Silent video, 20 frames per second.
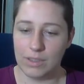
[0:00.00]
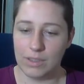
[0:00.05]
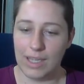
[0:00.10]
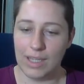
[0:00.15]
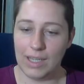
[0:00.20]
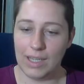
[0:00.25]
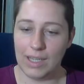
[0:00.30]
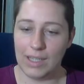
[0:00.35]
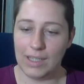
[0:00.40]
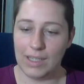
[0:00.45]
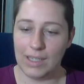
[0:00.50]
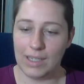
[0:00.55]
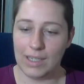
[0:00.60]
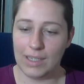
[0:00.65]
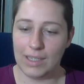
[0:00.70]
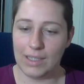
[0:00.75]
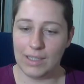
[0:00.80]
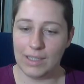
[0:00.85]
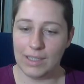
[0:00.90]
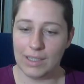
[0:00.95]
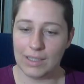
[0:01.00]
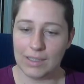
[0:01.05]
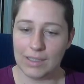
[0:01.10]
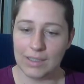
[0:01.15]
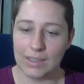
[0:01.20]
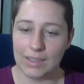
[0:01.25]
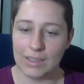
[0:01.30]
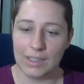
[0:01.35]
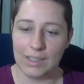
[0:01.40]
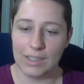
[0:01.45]
La la la la la.
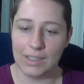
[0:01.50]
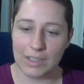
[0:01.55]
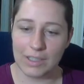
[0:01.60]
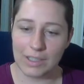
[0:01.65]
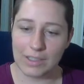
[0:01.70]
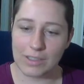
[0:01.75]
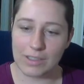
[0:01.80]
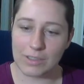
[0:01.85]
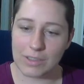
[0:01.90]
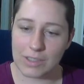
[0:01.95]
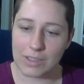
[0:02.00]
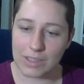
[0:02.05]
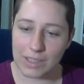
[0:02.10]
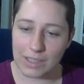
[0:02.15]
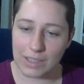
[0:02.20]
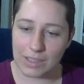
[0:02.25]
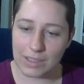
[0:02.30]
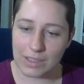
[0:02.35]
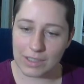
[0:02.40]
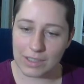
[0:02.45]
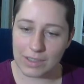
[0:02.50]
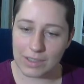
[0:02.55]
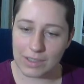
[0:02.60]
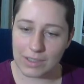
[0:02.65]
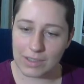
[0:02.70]
You can also select